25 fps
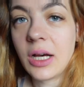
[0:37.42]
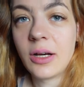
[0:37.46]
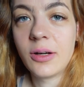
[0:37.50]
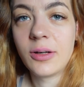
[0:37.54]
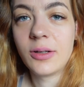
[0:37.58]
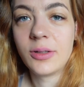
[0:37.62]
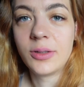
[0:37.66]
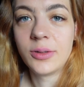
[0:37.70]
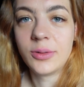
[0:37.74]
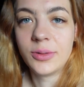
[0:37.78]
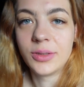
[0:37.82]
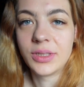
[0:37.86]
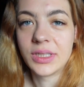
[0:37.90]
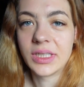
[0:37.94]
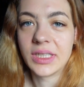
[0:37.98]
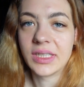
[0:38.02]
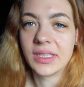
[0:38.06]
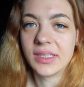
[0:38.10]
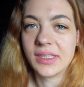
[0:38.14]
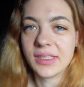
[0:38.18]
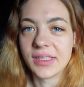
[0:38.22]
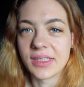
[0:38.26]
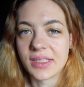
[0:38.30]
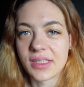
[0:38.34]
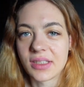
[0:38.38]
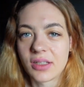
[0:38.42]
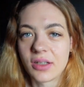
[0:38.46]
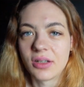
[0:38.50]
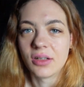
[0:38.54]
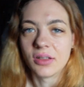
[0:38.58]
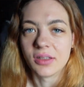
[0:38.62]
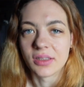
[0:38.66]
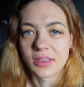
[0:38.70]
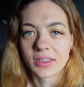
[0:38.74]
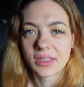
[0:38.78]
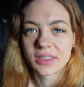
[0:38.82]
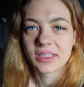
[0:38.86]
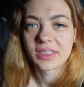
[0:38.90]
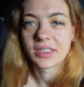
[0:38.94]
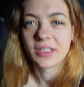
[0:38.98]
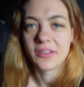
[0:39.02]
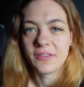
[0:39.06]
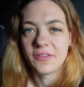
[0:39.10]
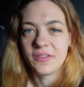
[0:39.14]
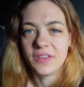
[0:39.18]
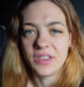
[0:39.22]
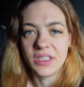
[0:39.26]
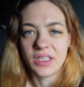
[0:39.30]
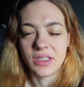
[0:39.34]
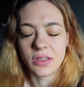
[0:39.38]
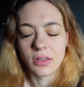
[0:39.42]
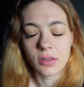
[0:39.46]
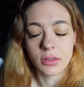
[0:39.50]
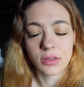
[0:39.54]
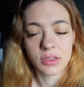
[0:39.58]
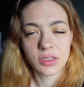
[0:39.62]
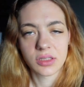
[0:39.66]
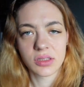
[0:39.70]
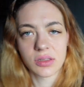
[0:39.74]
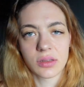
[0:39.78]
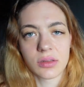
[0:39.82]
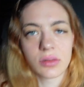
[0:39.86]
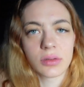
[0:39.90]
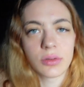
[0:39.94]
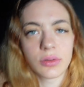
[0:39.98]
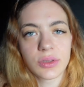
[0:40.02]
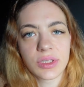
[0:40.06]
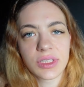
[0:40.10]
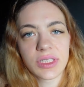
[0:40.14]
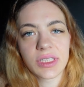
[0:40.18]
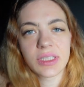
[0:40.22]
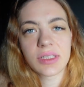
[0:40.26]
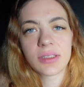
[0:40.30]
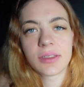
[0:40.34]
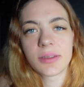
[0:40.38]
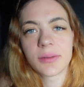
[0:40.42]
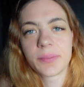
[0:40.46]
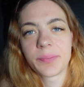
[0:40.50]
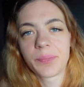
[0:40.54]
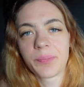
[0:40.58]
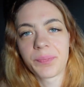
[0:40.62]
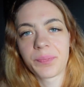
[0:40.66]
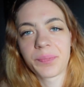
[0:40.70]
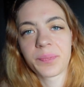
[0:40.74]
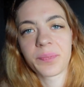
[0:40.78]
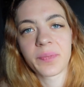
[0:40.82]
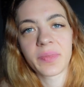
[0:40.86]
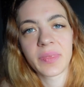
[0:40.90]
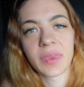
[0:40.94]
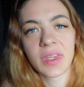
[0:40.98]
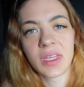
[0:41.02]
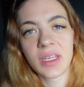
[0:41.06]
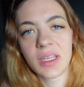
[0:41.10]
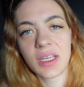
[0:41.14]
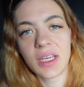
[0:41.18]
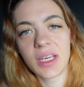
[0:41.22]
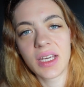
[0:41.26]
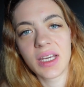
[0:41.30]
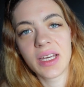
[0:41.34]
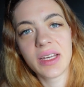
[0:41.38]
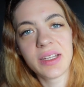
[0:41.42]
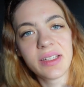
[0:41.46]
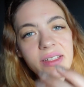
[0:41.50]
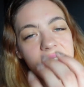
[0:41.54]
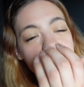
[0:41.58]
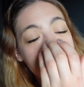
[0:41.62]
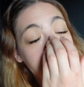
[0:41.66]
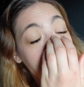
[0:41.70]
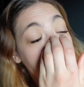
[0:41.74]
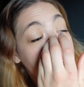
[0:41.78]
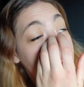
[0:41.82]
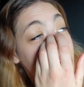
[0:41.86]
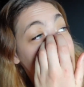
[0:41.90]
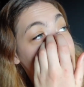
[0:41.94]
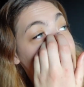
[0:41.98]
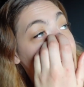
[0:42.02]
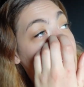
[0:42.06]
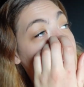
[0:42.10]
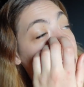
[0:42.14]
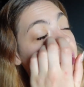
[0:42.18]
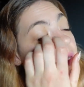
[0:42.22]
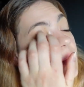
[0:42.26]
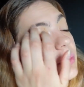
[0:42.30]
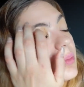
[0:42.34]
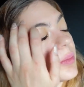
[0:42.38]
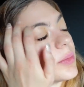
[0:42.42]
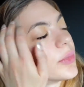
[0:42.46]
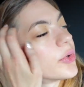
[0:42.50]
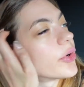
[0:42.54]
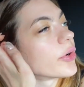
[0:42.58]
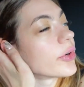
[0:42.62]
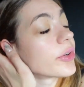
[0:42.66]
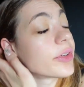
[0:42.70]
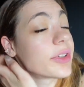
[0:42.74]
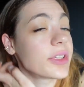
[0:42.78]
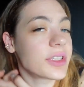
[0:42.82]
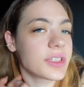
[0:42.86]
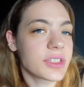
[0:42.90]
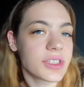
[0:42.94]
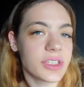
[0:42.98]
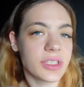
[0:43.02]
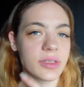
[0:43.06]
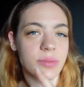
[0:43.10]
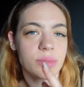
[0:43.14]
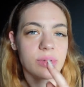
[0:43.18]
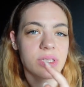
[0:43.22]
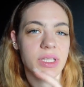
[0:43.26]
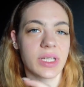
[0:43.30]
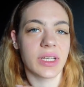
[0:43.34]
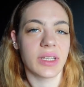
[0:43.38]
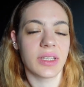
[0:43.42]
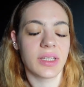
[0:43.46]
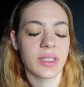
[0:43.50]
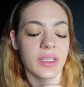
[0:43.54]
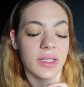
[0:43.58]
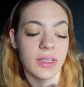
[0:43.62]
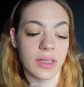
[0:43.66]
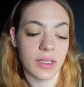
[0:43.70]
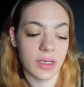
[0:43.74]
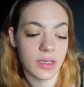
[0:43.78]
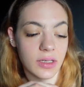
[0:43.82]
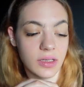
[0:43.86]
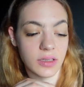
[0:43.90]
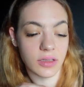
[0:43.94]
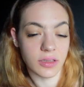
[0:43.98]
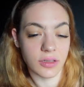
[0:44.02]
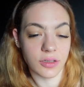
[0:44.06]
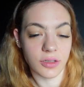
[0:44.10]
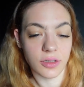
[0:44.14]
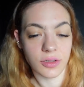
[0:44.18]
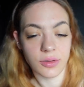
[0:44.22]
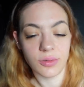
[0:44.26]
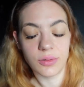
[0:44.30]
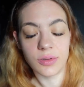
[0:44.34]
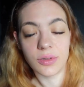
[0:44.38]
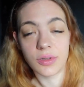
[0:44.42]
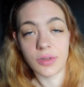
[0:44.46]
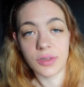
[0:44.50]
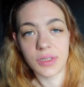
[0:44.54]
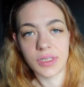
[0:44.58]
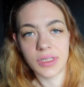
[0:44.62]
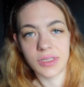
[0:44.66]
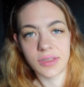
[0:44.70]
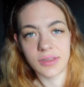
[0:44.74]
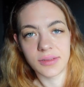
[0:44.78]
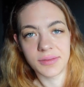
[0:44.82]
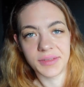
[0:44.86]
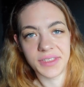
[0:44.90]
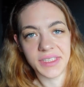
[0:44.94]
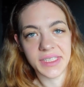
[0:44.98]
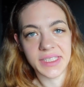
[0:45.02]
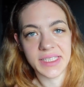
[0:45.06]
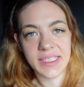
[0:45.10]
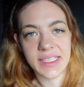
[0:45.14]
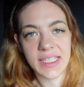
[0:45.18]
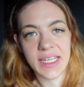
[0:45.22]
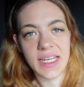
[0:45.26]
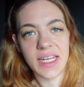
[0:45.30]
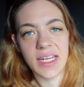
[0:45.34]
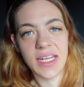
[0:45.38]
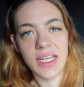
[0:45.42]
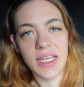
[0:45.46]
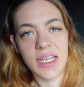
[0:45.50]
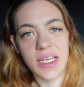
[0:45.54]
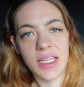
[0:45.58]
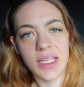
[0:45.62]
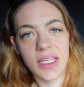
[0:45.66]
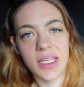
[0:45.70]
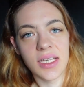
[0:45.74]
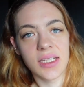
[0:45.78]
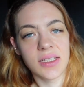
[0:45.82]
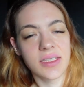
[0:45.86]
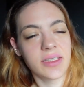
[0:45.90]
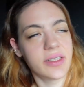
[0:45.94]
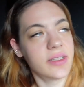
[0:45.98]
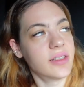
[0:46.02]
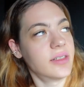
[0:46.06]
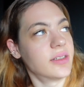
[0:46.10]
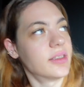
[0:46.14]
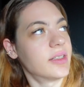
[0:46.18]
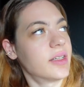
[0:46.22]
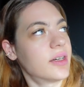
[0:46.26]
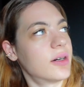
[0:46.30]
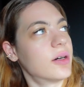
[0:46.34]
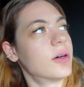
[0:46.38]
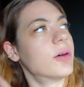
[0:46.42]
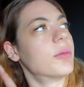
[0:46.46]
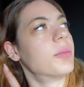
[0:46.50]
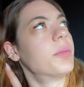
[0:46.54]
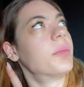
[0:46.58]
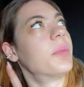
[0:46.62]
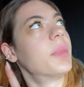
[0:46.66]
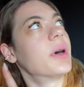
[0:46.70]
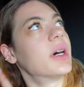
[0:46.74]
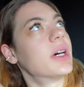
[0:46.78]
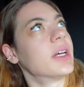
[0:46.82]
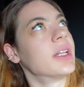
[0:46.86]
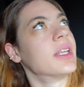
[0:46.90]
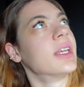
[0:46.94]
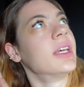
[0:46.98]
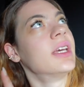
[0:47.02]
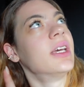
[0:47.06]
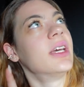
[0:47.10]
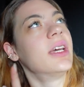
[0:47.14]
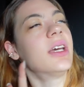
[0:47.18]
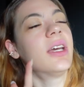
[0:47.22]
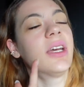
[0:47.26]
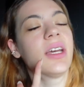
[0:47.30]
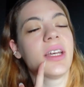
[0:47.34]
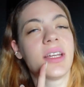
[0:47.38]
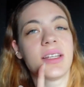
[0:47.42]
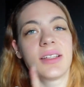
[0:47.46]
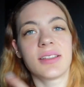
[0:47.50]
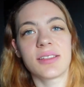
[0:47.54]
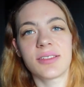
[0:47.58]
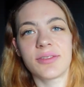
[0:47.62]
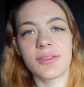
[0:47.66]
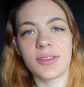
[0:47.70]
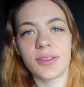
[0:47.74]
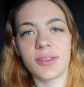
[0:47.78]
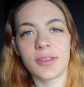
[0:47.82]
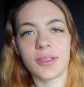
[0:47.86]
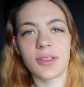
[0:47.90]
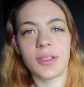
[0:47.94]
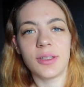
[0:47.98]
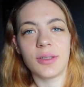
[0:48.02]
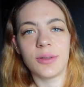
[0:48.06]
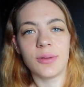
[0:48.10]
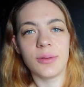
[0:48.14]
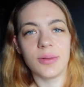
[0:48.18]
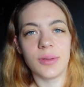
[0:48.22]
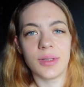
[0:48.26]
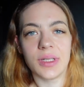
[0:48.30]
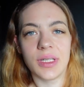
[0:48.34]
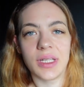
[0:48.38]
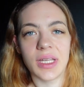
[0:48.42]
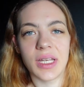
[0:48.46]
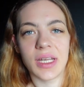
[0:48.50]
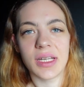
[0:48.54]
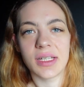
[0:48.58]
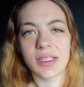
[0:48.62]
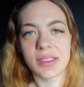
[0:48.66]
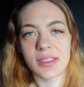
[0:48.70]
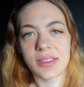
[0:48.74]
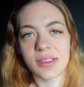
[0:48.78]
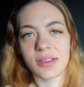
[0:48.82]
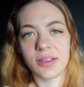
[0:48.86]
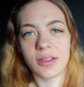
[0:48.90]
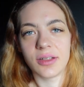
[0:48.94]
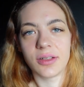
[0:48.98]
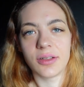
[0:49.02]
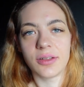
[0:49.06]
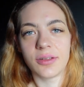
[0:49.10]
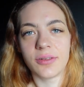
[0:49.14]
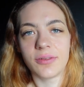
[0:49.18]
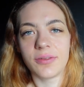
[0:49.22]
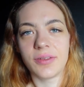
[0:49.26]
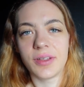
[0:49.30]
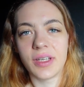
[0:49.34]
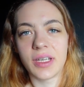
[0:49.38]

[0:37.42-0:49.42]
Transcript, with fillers: Our hotel is called Tavinos Hotel and it is uh, more on the cheap side than the other two hotels we stayed in until now but it is very cute it has a lot of